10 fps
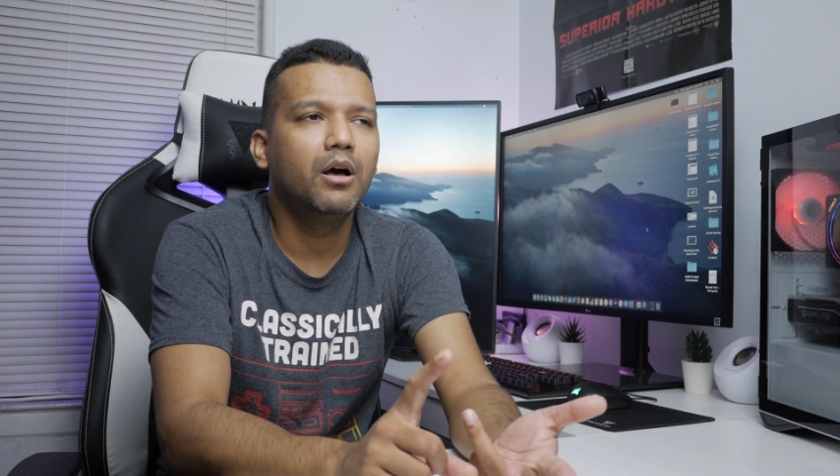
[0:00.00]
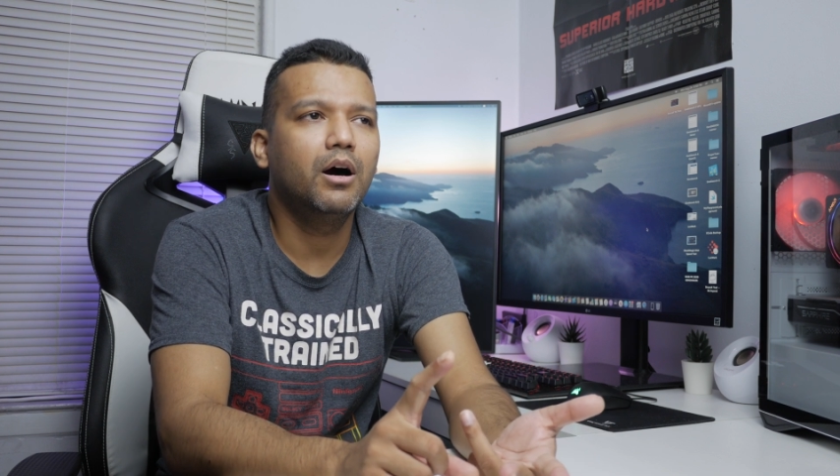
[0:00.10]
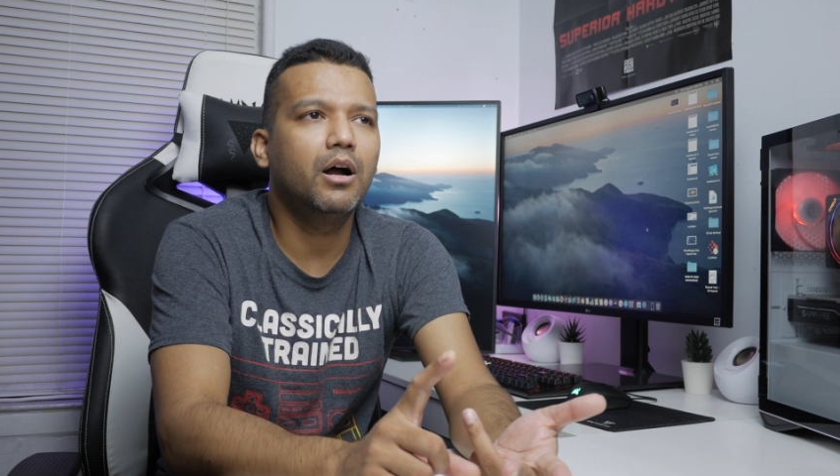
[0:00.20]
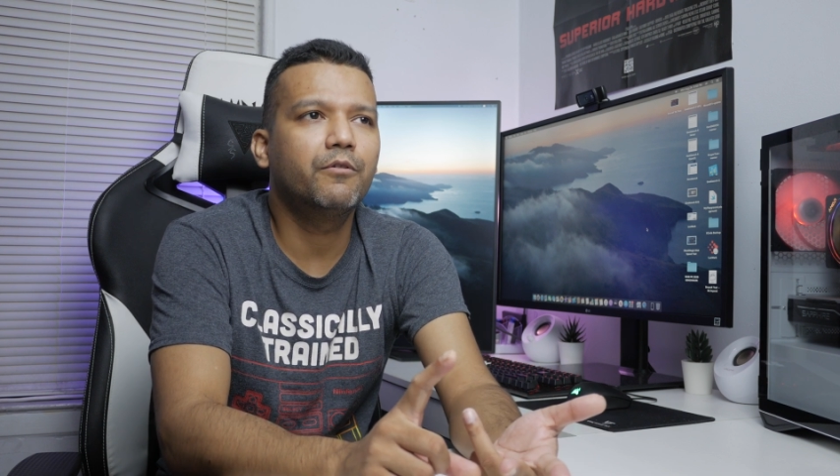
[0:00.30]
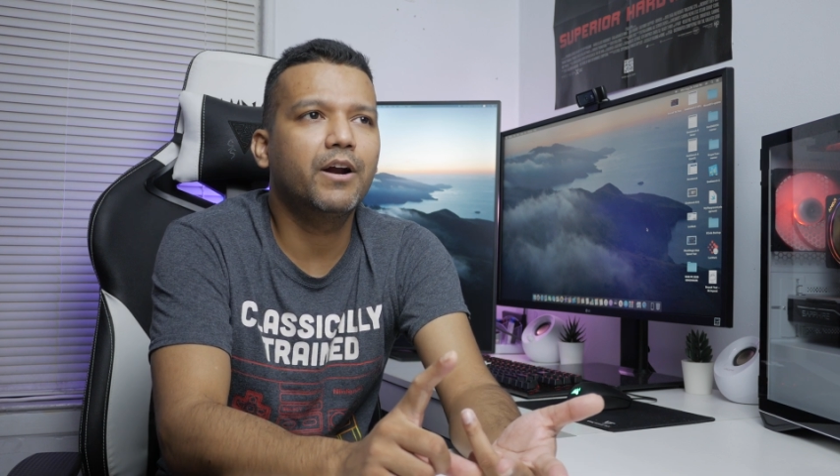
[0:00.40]

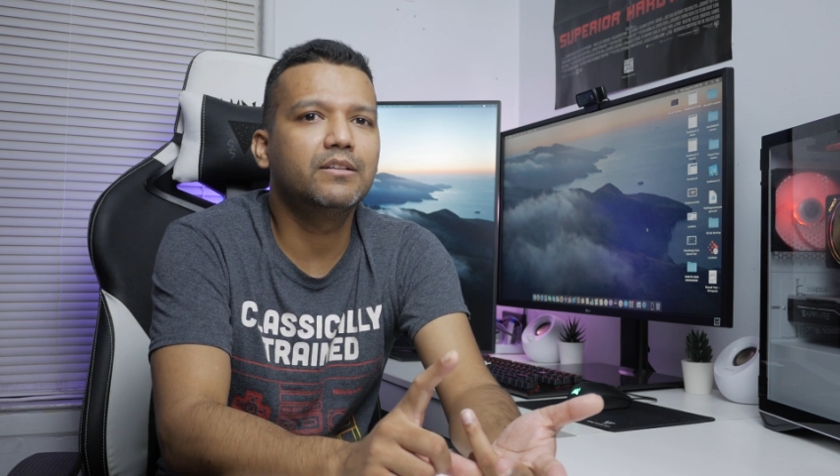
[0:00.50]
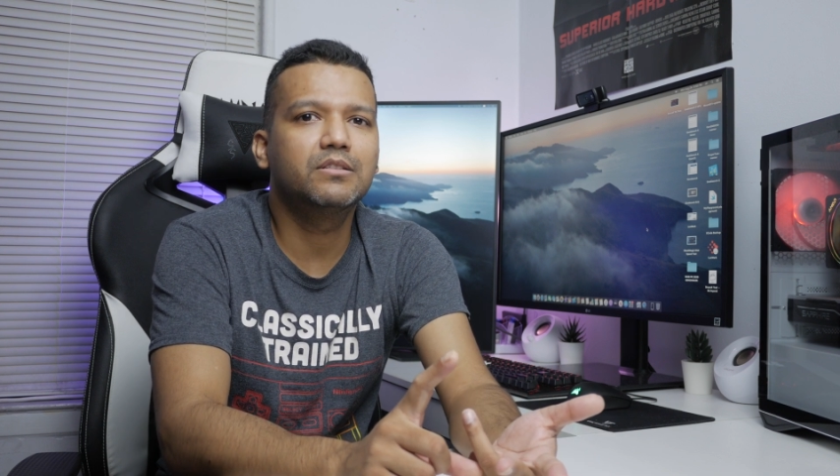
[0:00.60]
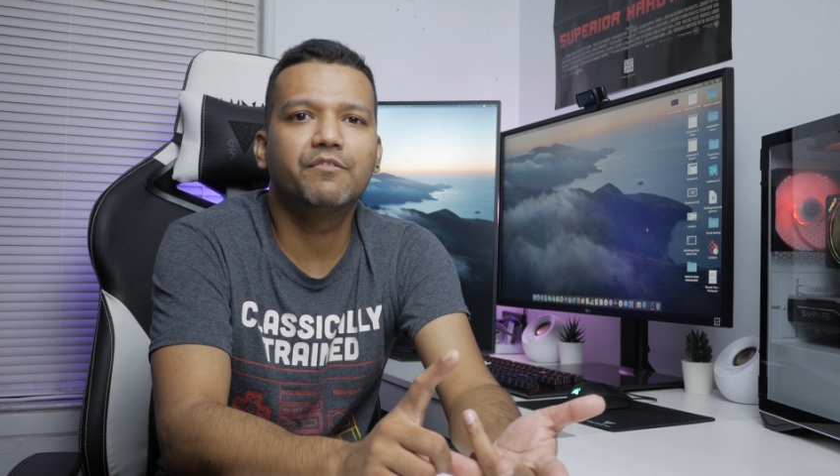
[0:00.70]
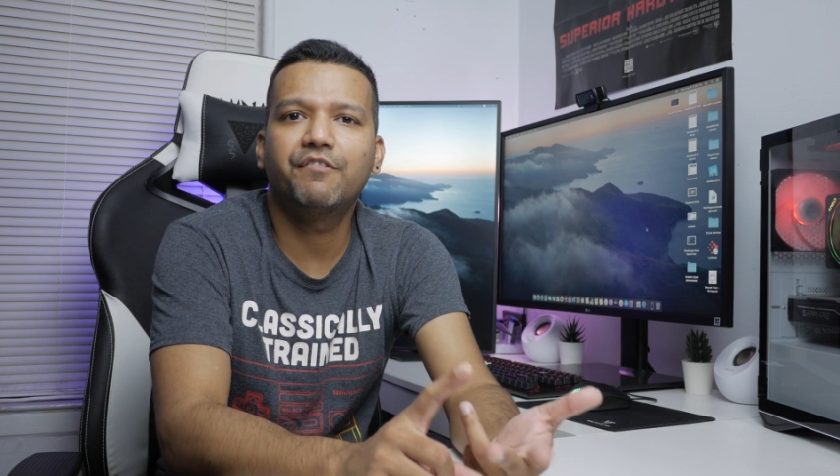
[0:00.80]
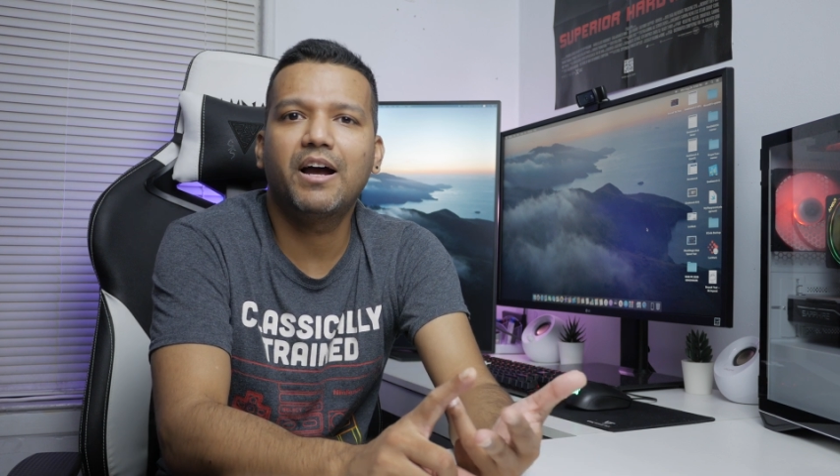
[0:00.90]
uh,
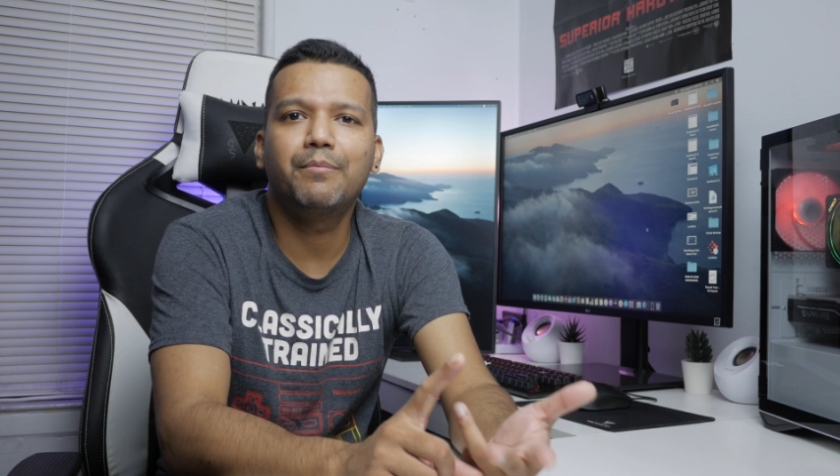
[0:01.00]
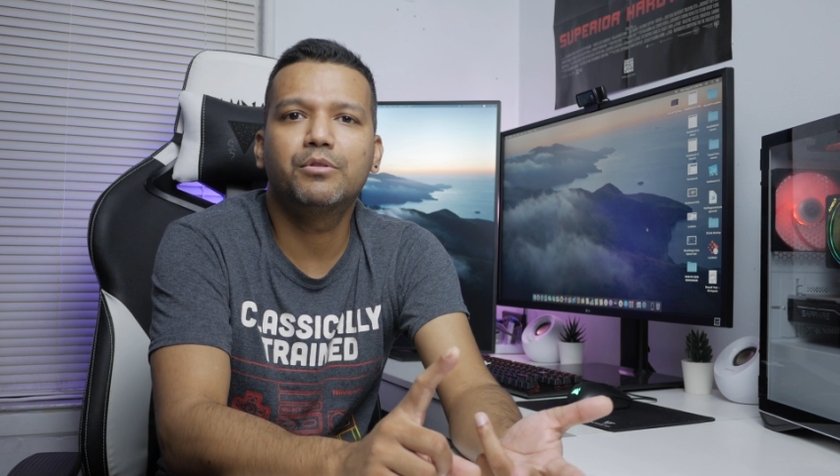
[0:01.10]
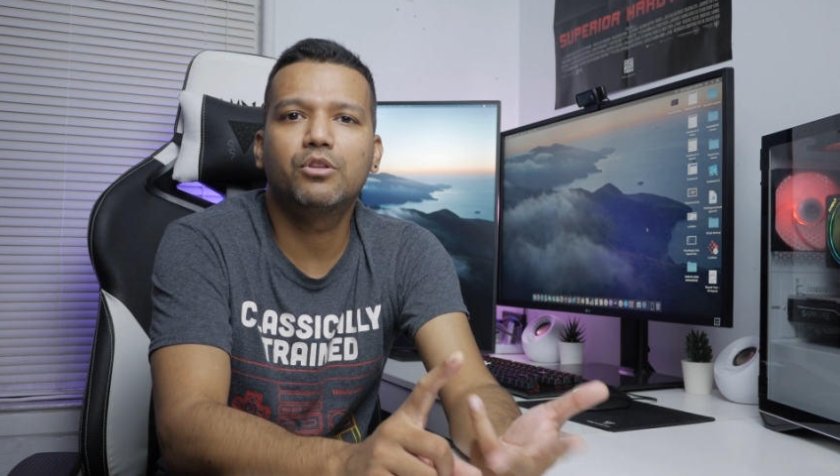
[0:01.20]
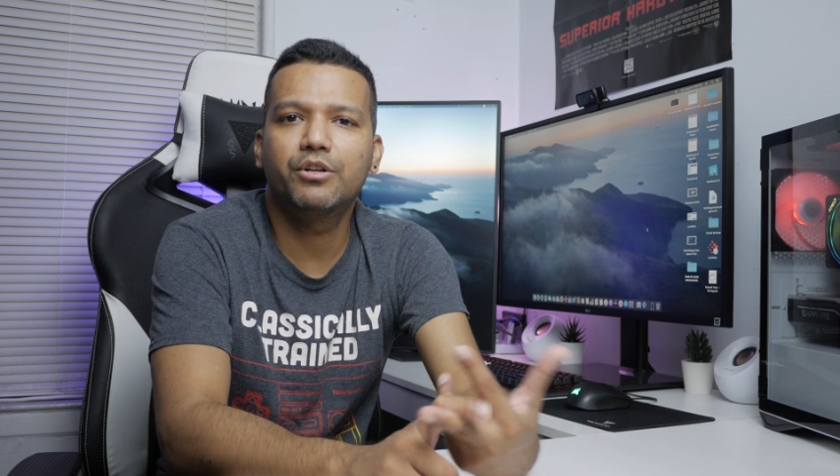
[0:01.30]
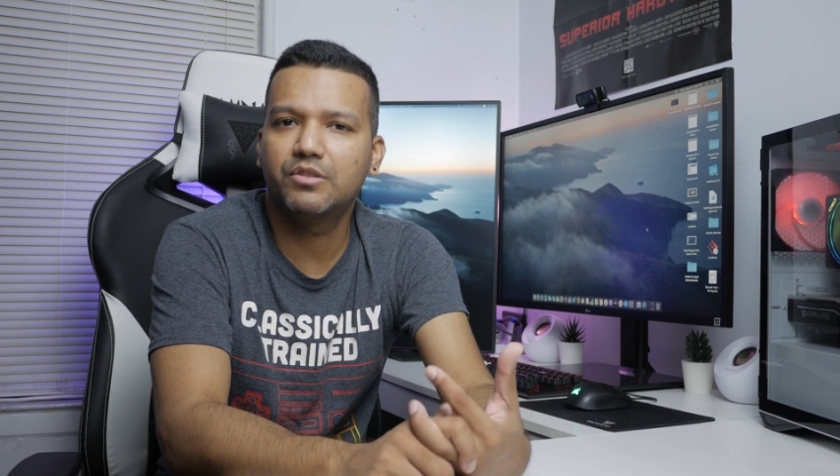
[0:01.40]
Ryzen 5
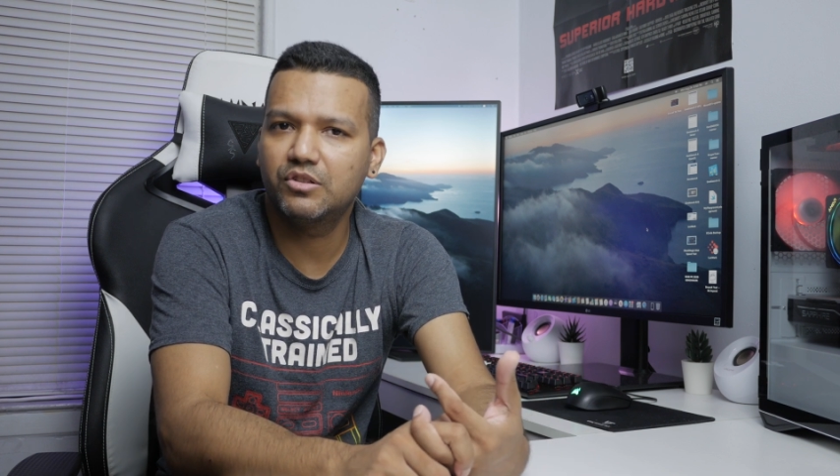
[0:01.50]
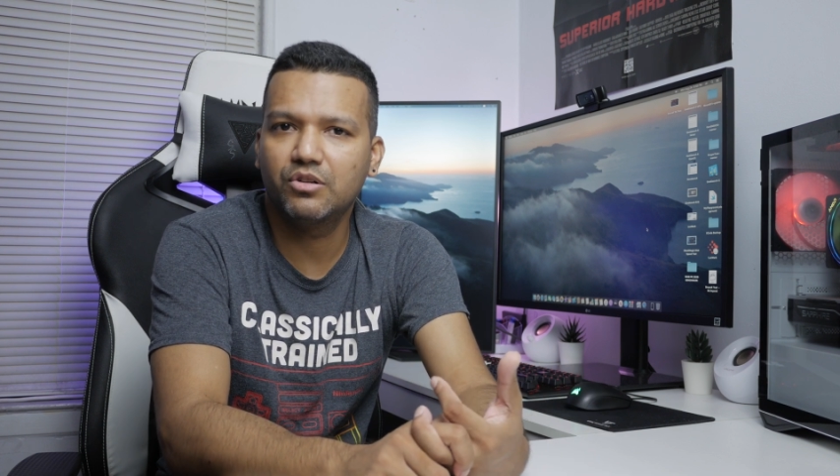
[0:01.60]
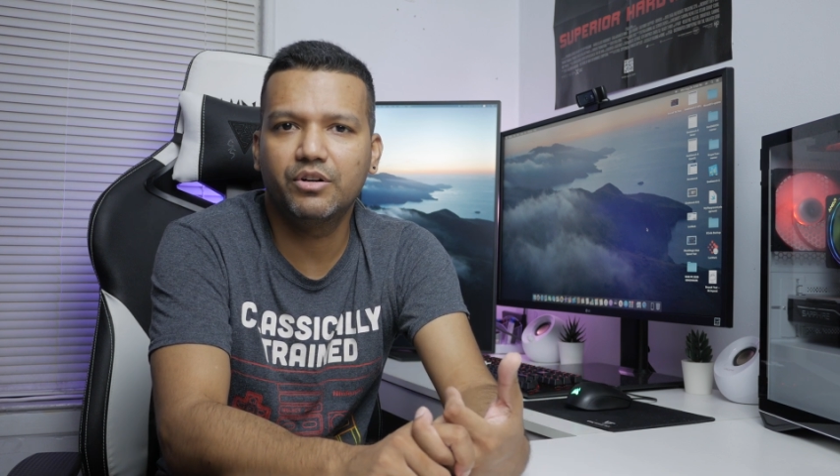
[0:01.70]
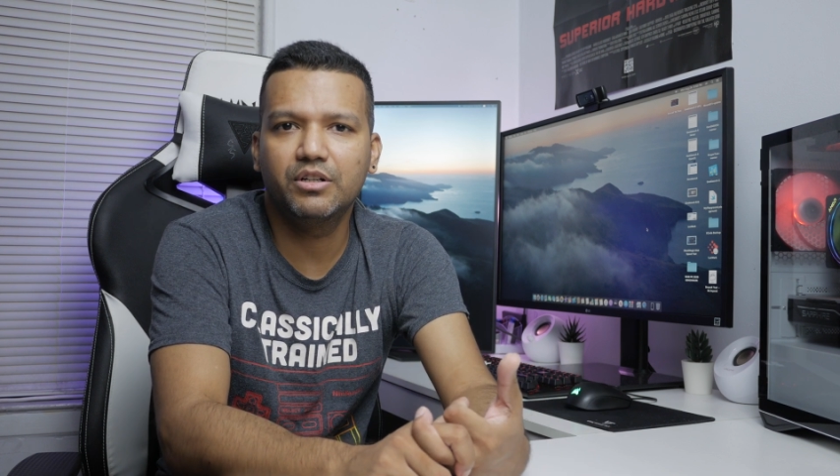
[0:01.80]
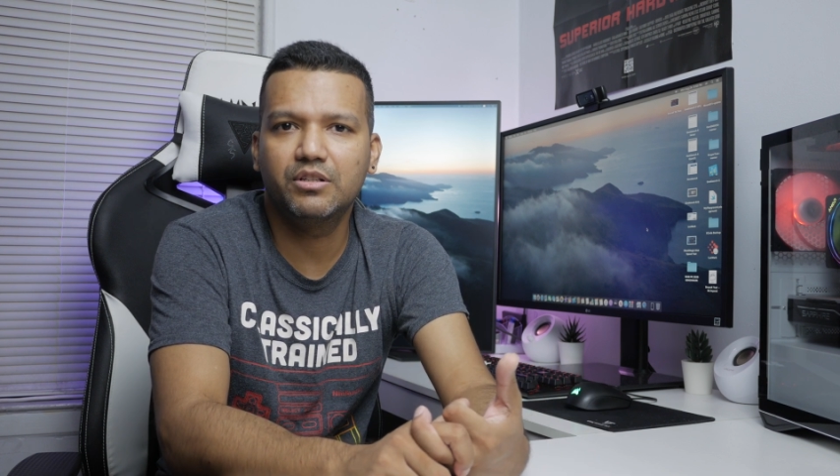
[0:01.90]

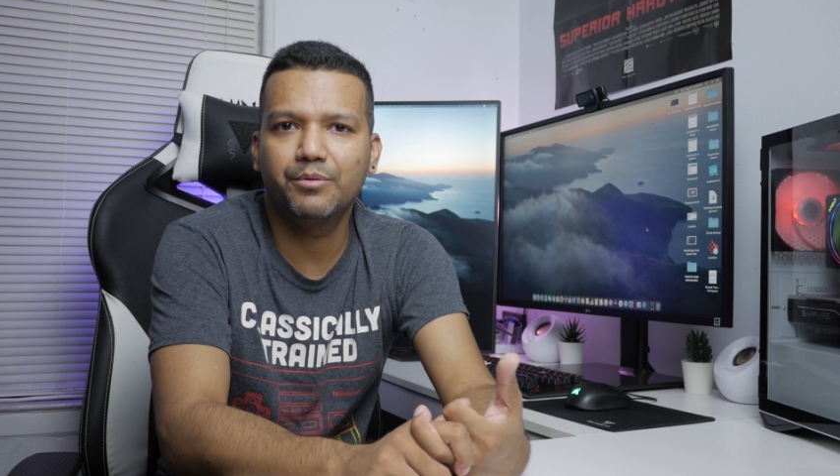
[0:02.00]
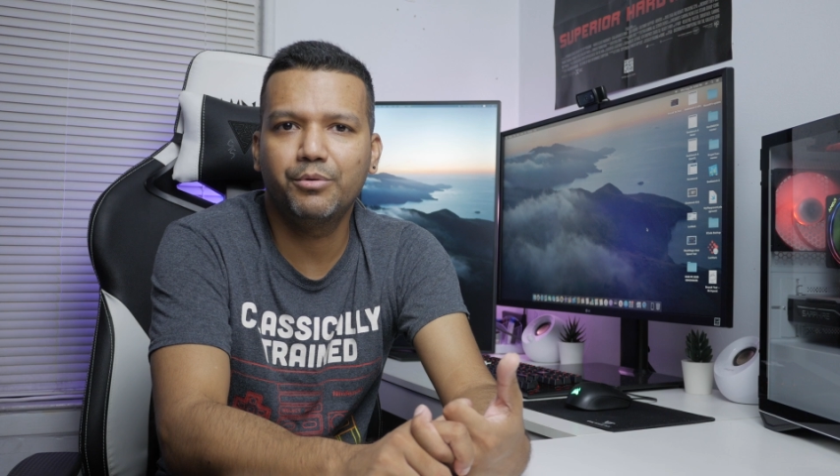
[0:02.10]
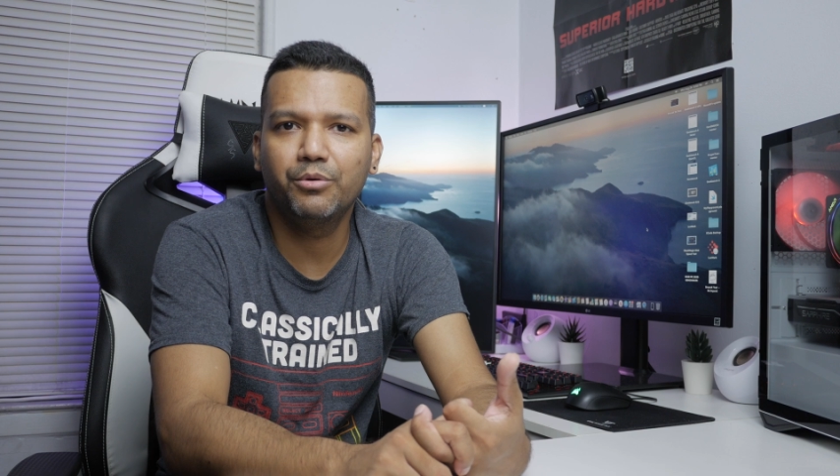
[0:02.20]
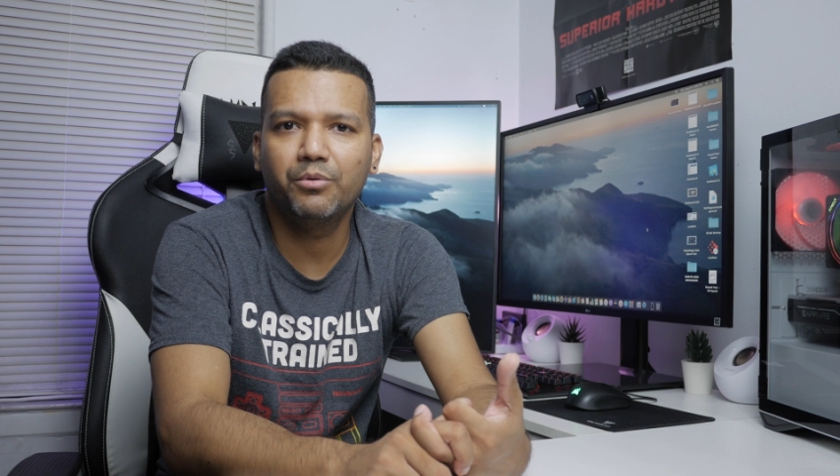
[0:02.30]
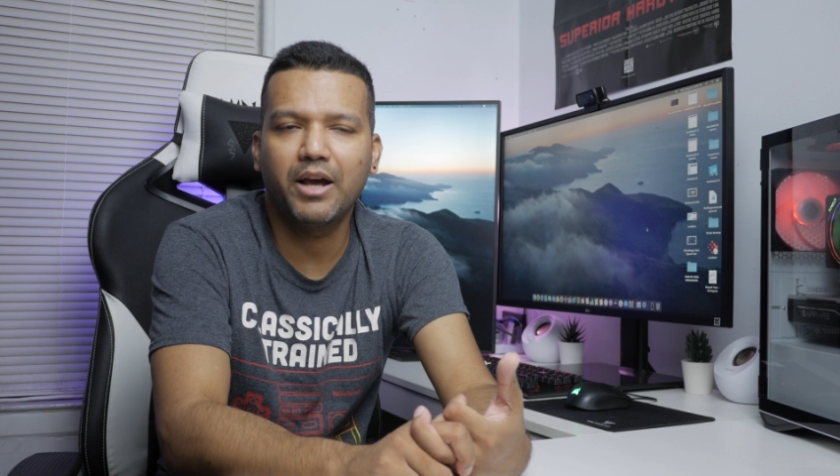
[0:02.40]
3600 CPU